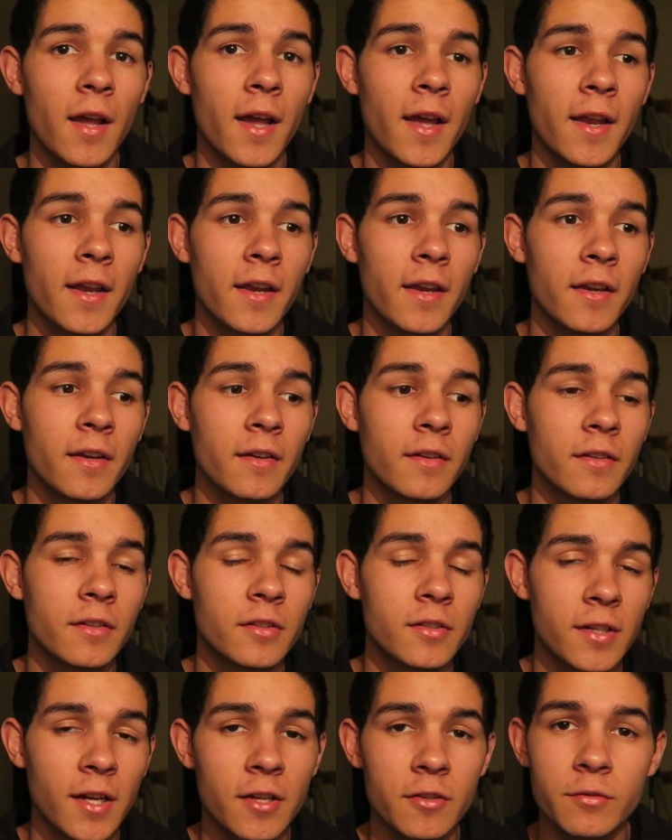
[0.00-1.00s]
and
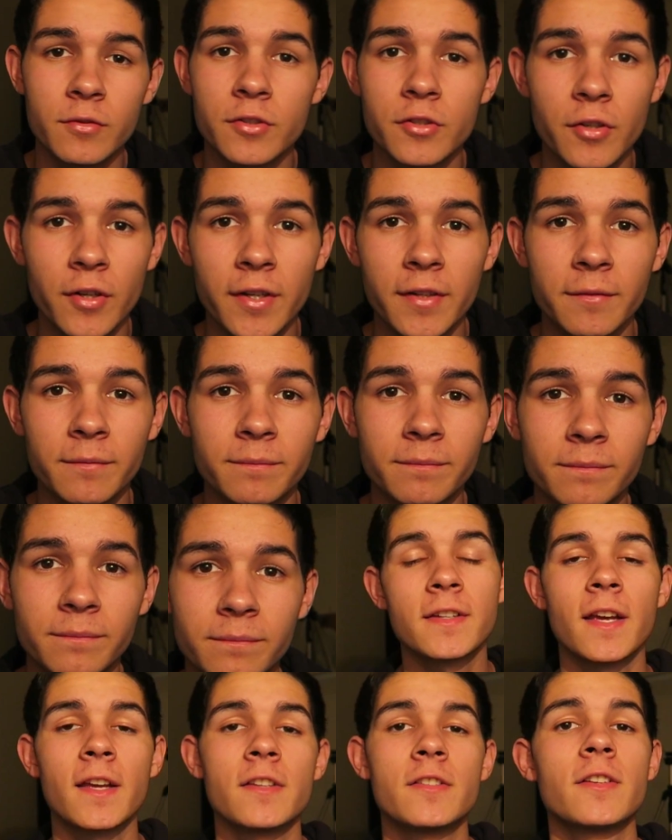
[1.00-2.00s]
you guys will enjoy it
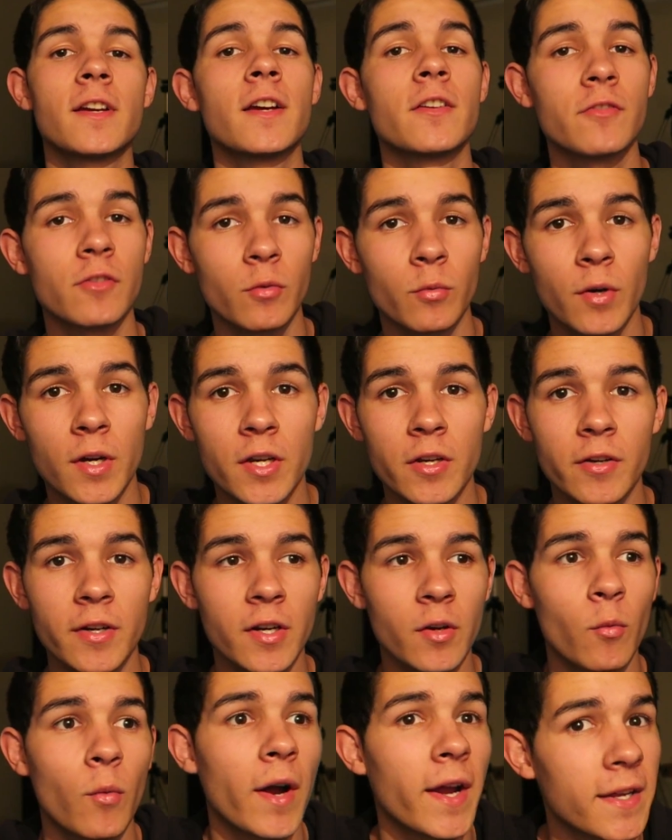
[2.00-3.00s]
in case you guys were
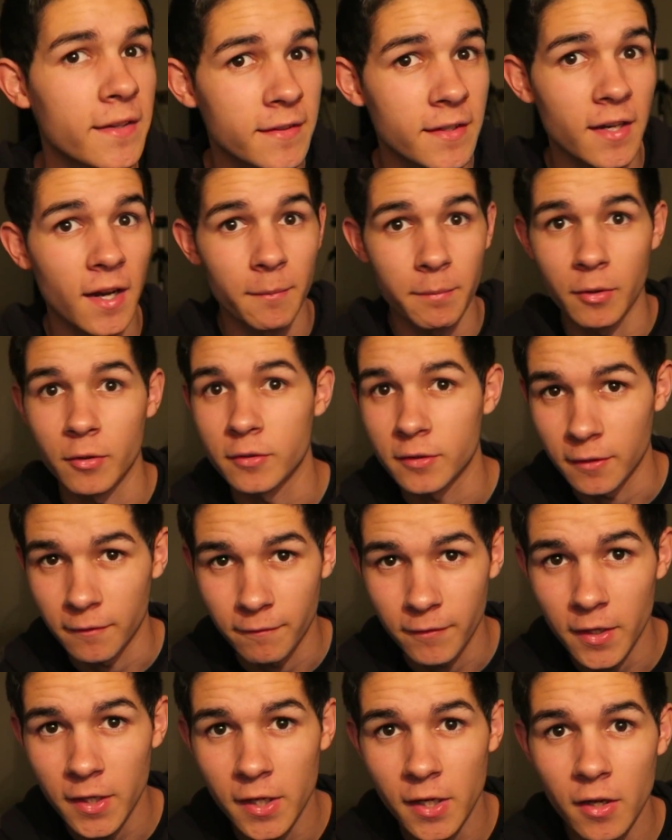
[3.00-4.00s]
wondering why is he not
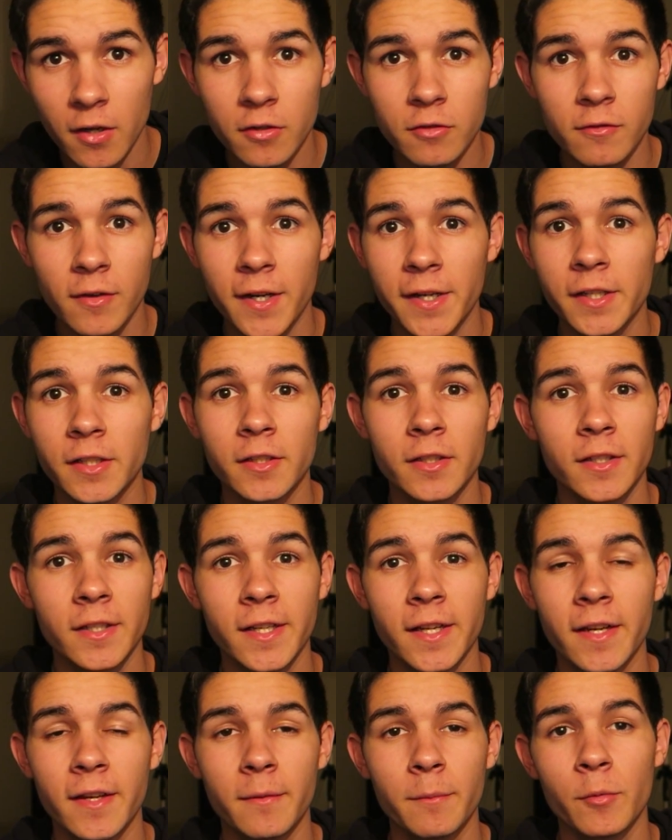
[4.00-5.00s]
posting videos regularly
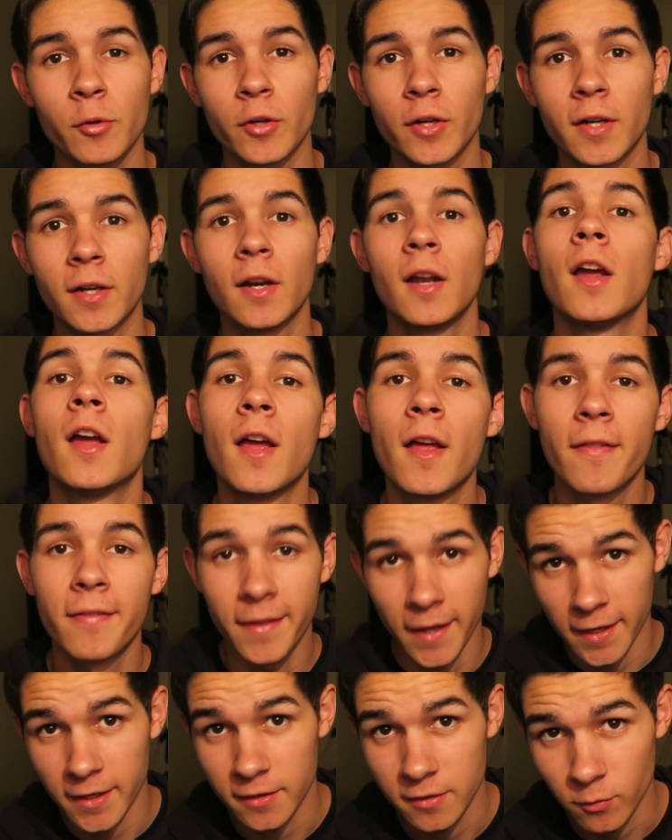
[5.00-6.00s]
anymore
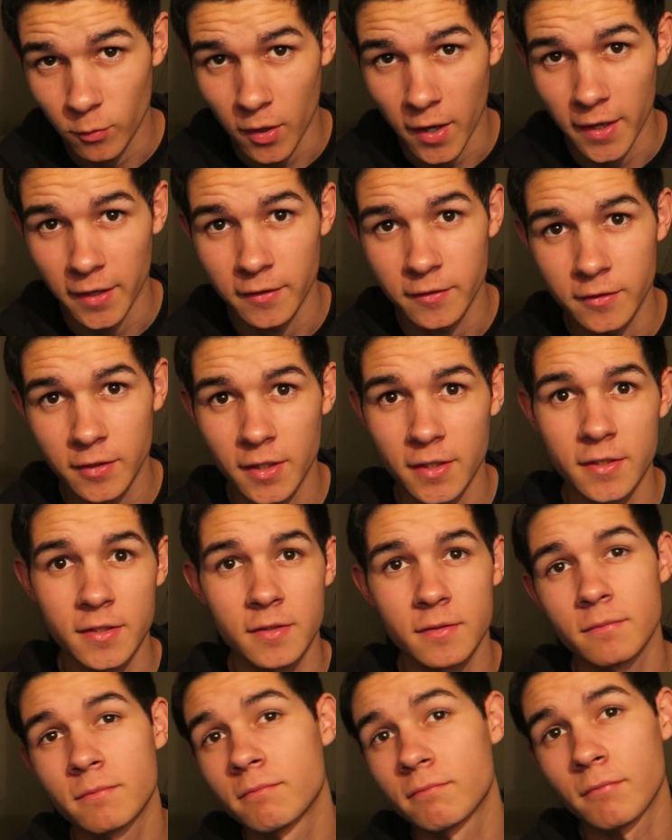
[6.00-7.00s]
that is why. It's
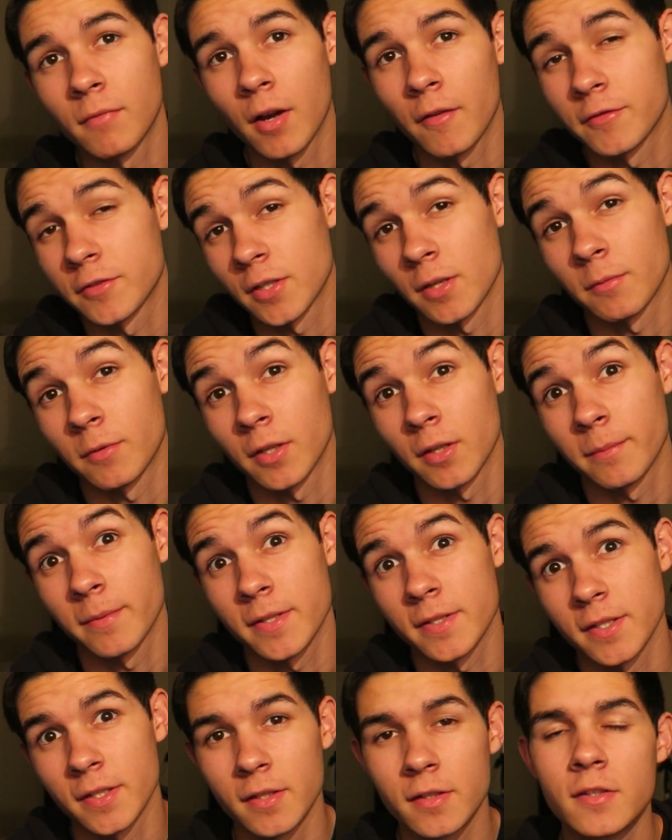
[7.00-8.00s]
because obviously I'm really
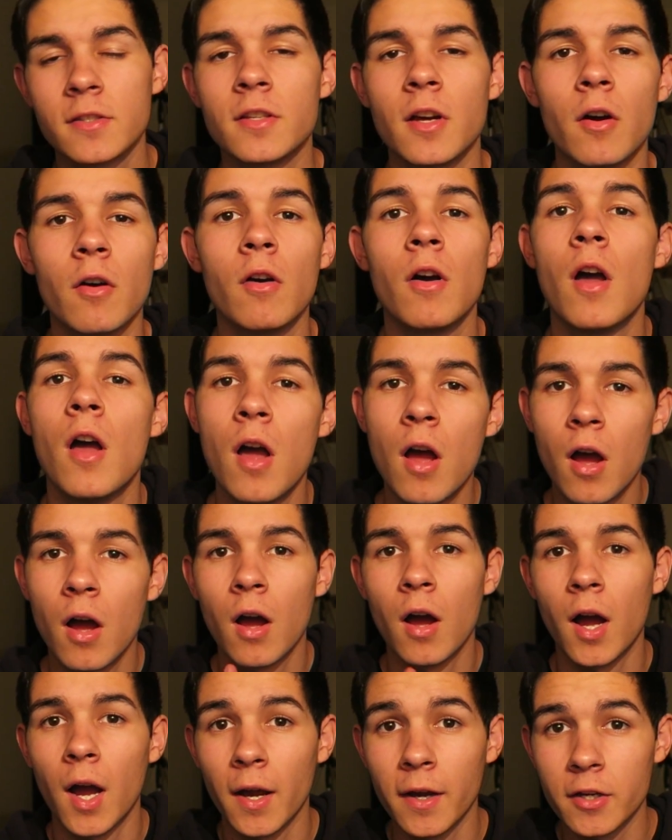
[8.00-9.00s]
busy. So
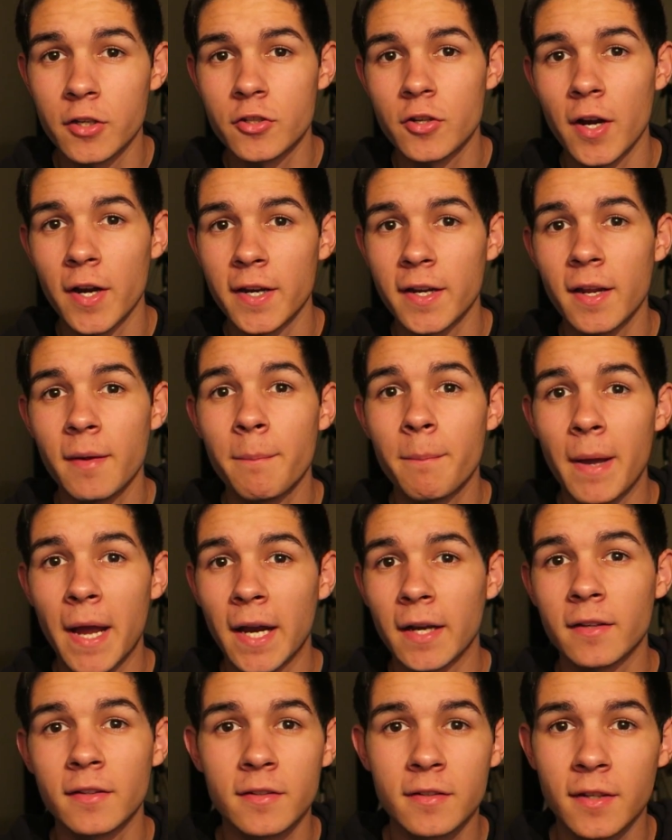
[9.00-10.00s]
I'm gonna try to get
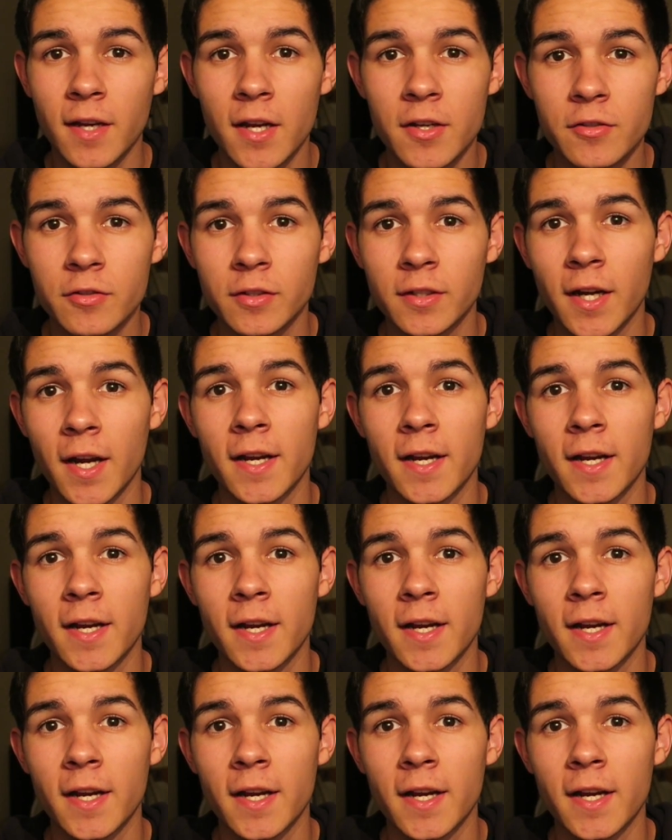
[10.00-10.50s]
back to schedule,